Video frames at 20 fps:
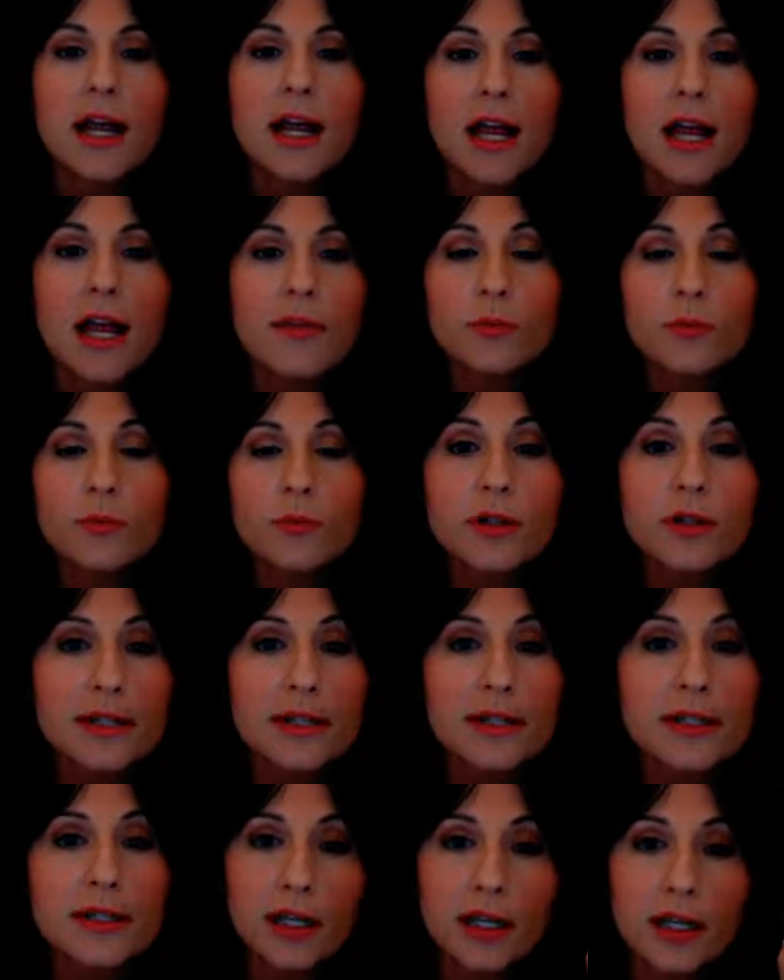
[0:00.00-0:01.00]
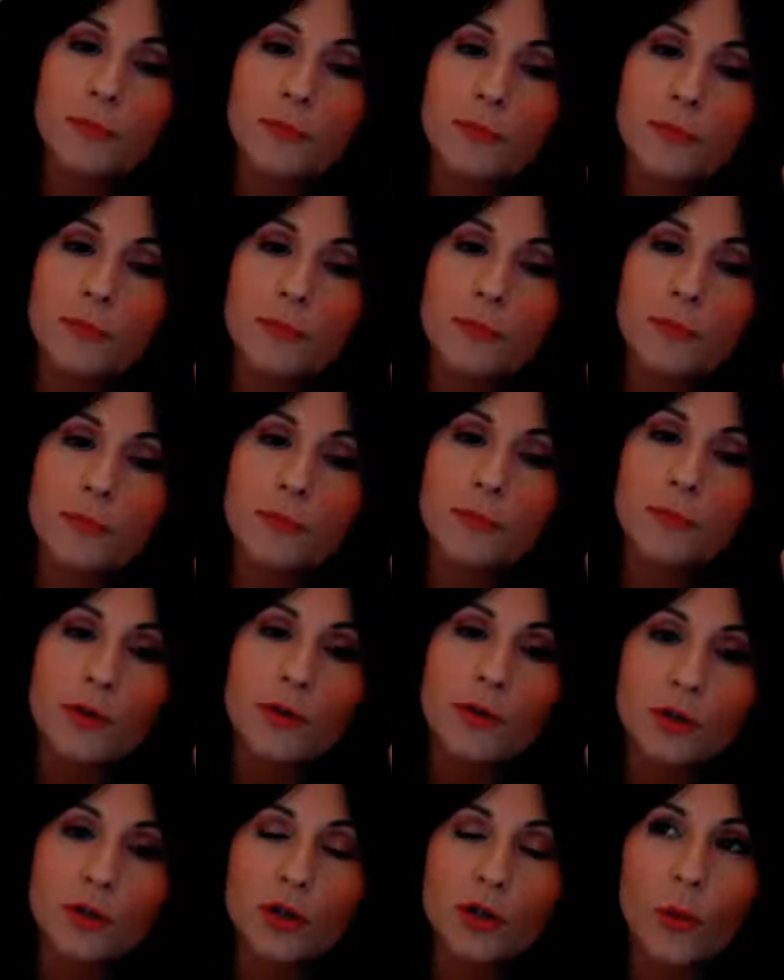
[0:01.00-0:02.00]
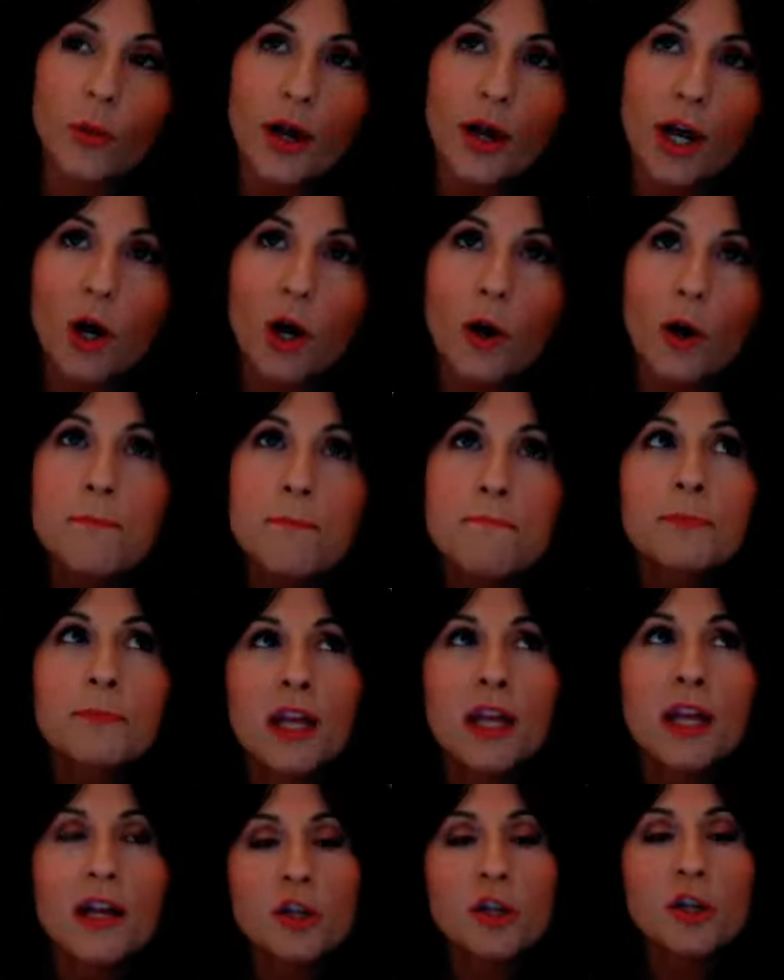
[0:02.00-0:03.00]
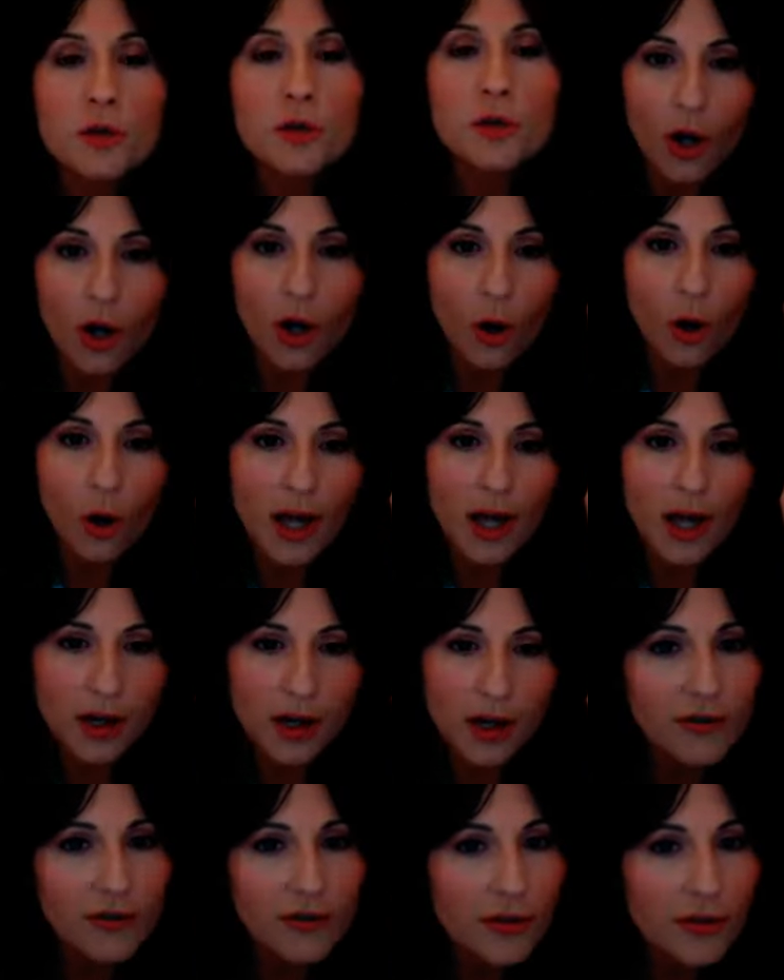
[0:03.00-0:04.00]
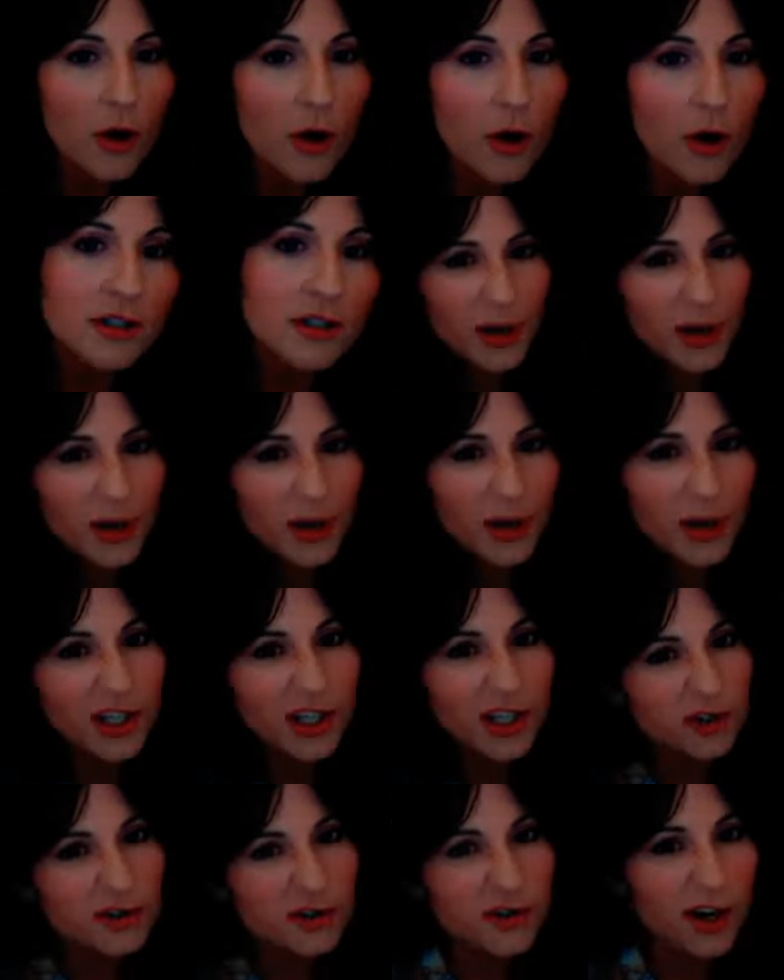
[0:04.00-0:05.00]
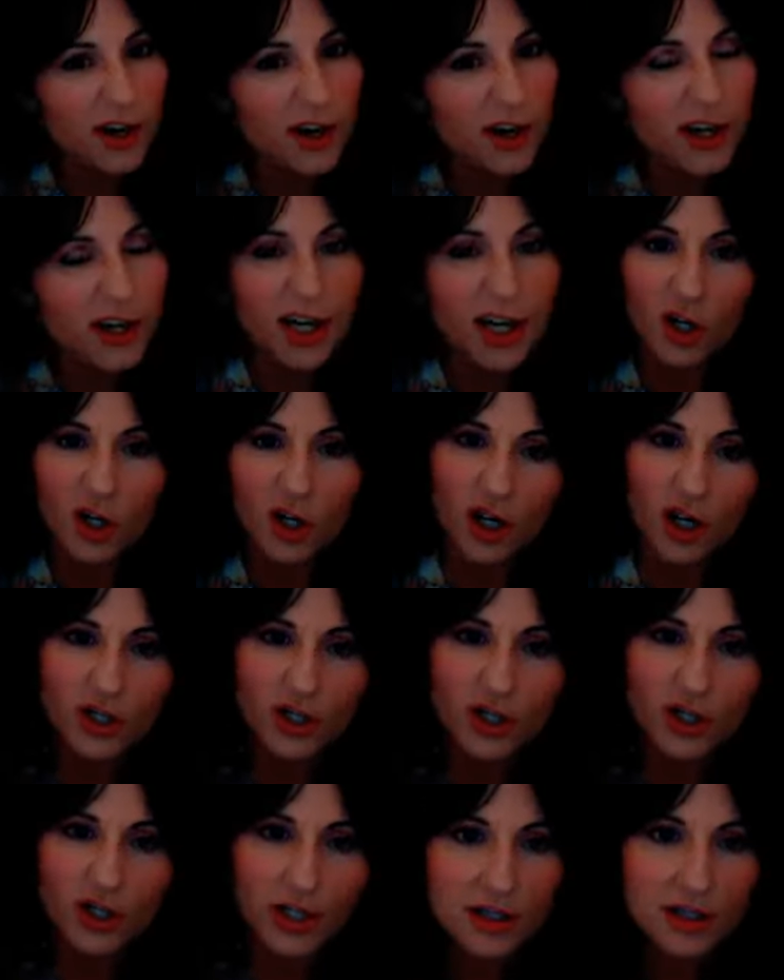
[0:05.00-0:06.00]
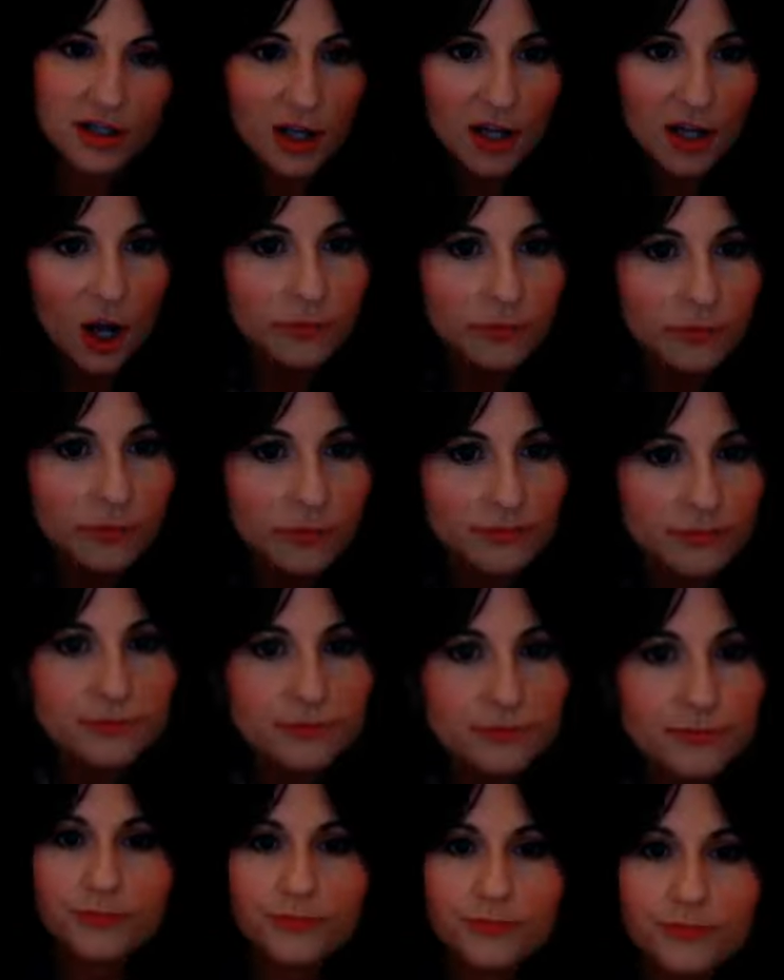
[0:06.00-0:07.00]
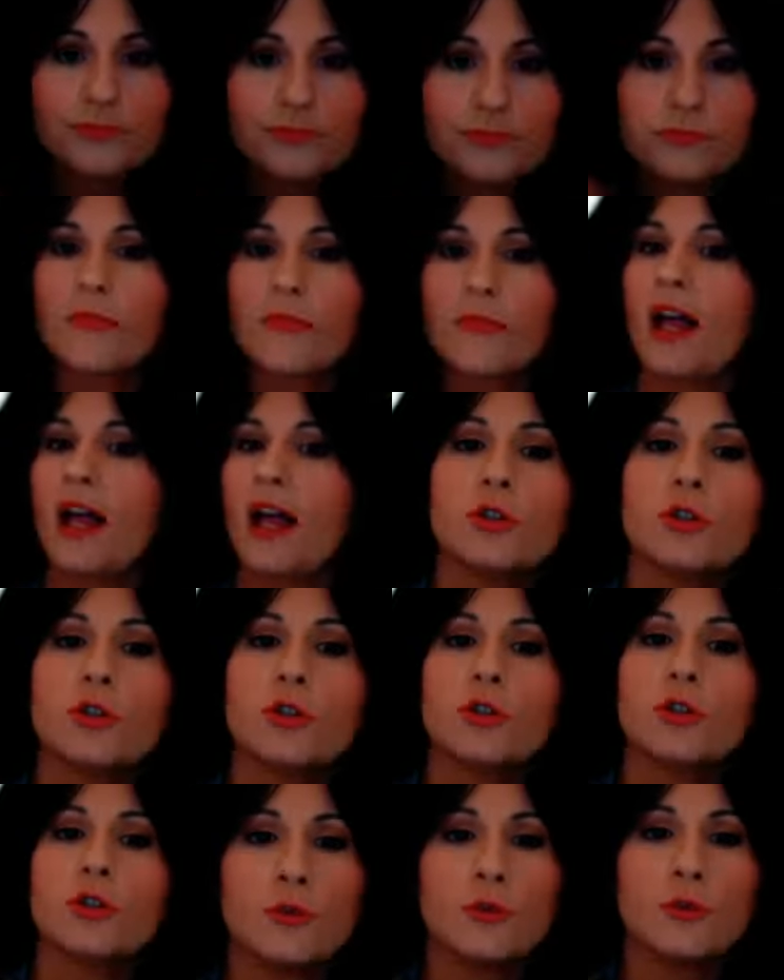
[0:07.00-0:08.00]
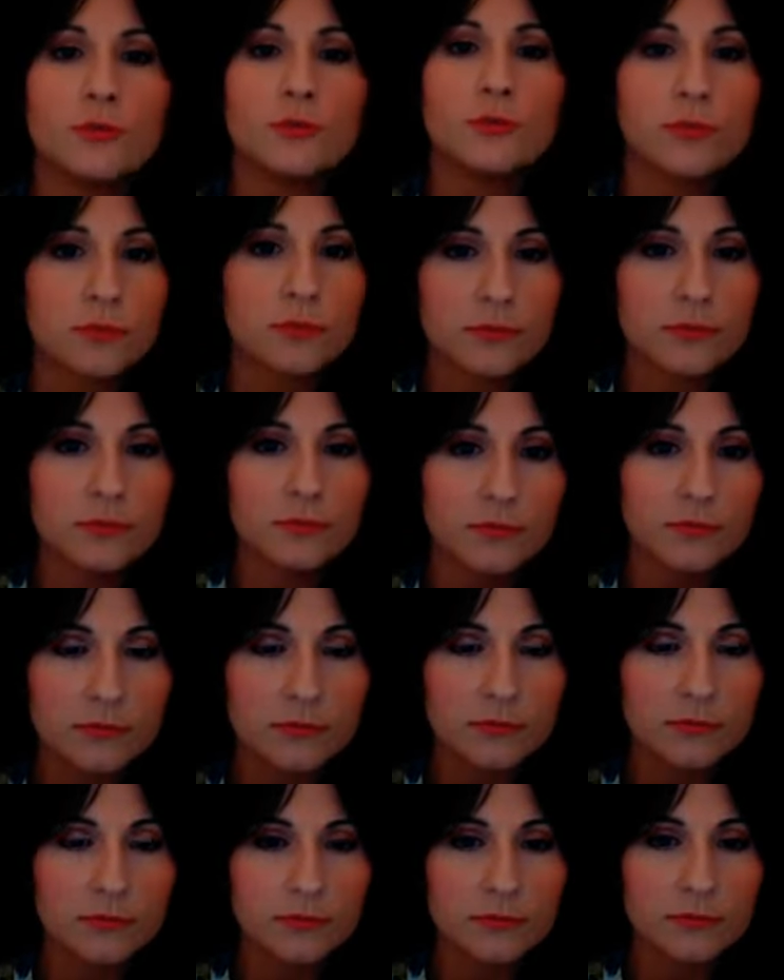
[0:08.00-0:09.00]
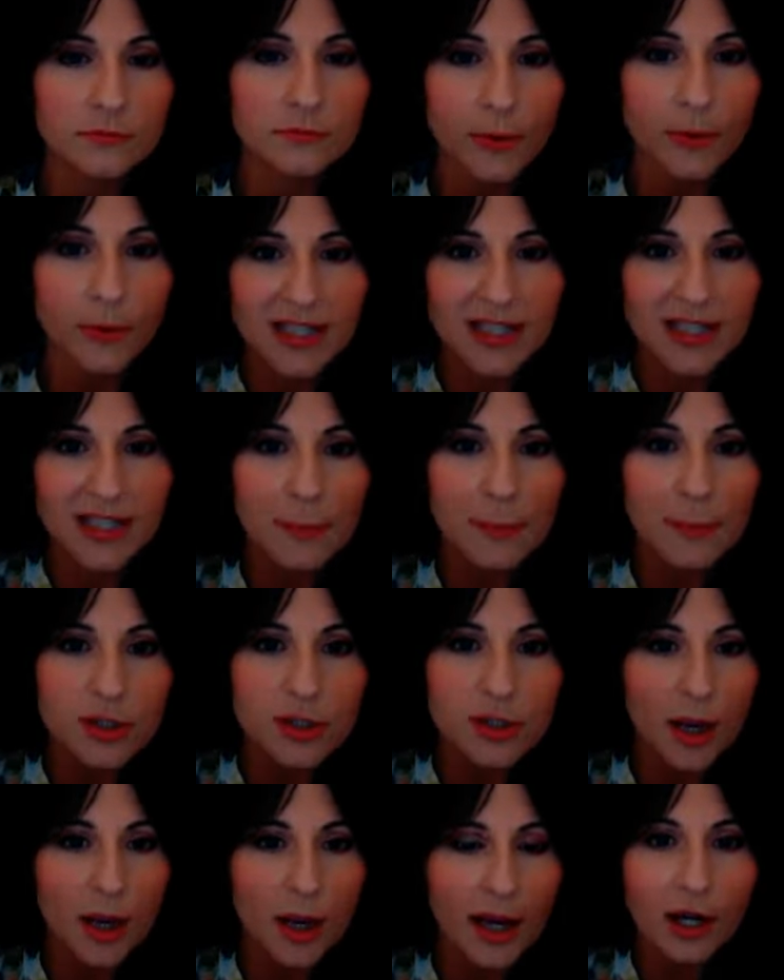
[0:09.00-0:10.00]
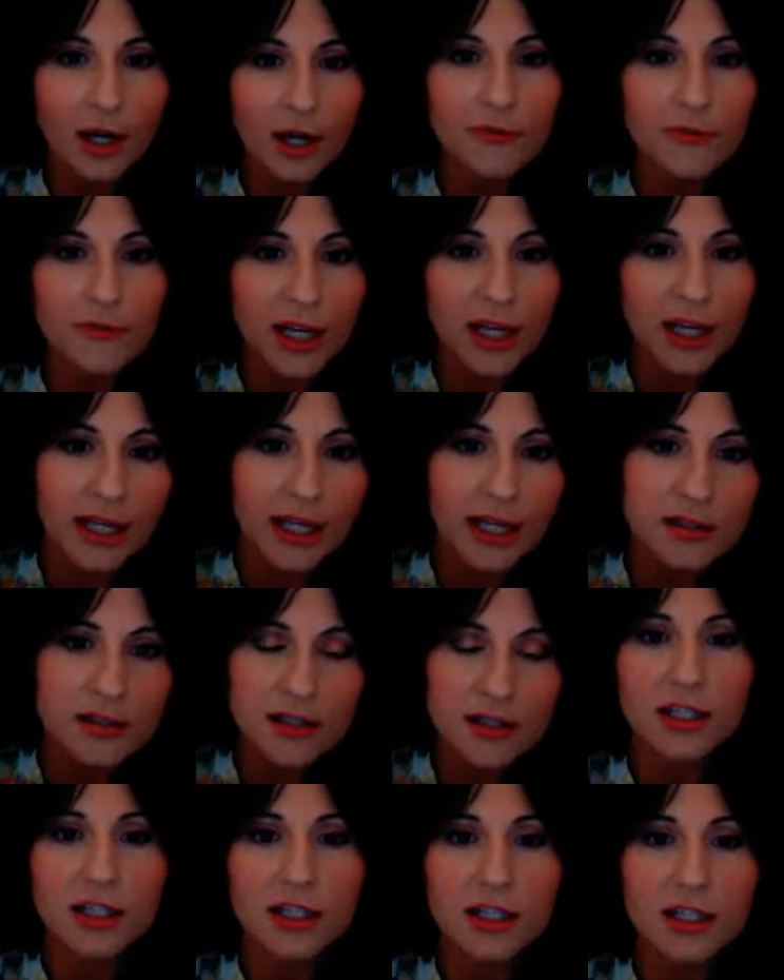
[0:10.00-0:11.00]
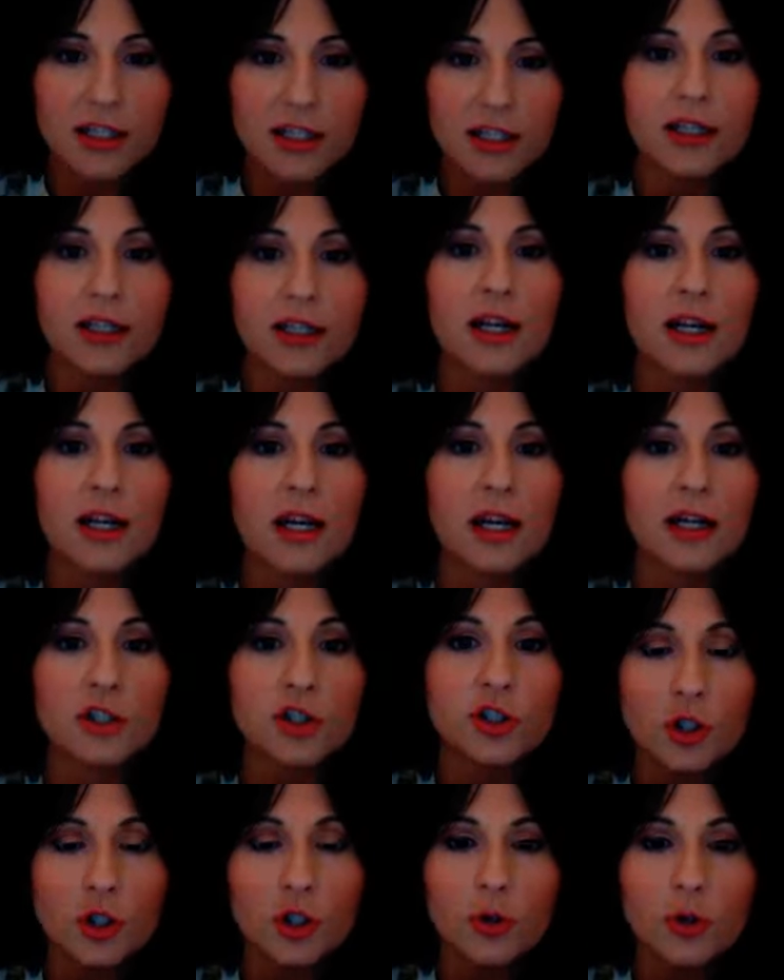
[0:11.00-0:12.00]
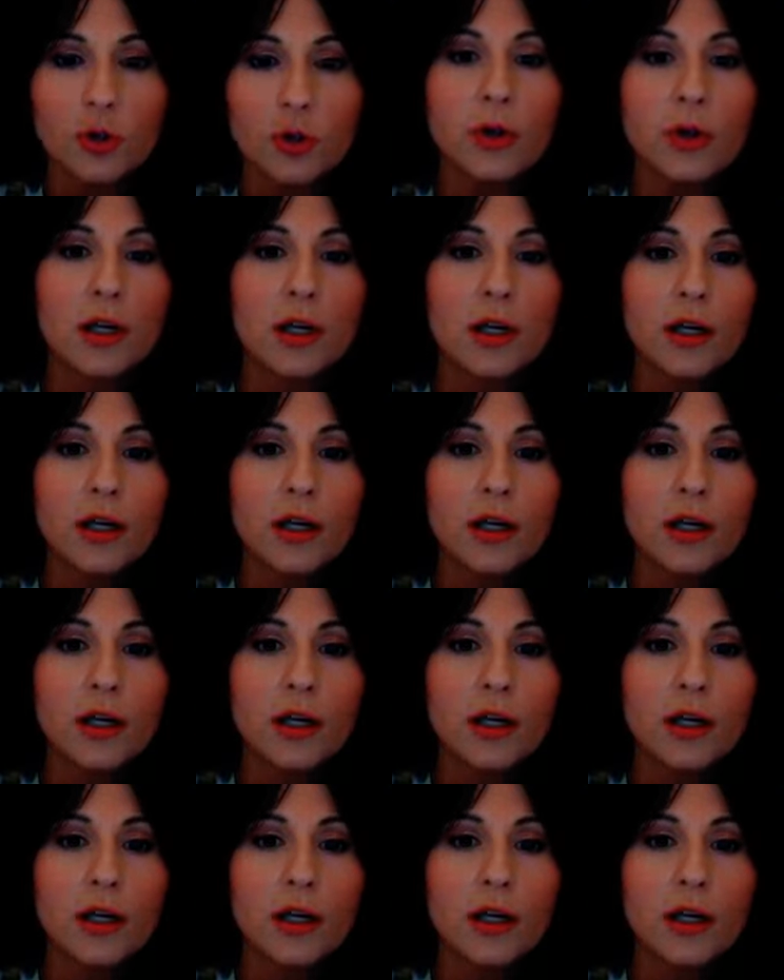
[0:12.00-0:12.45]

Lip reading: And this one does seem to work for me really well. If you use a whole lot of it though, it does make your hair kind of crunchy, so I had to, from it damaging my hair and the heat and stuff, I had to get a new